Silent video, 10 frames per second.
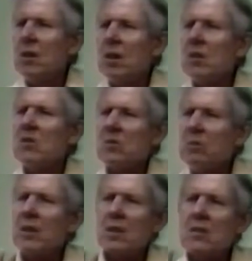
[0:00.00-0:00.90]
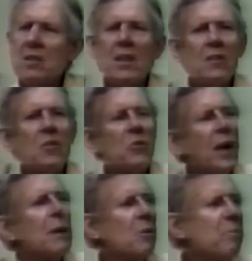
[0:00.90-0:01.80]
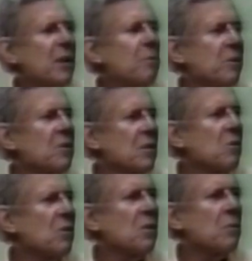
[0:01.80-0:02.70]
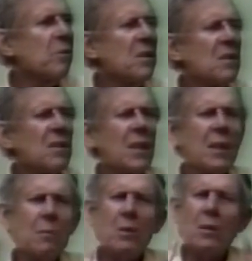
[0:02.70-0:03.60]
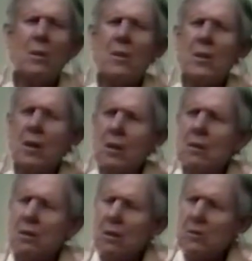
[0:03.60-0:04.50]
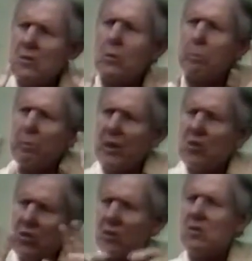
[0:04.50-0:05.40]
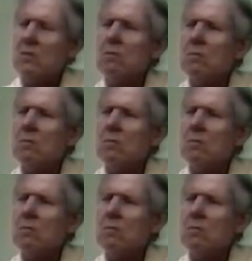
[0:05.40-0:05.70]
And it's why I say the tribal peoples of the world at present time are so precious.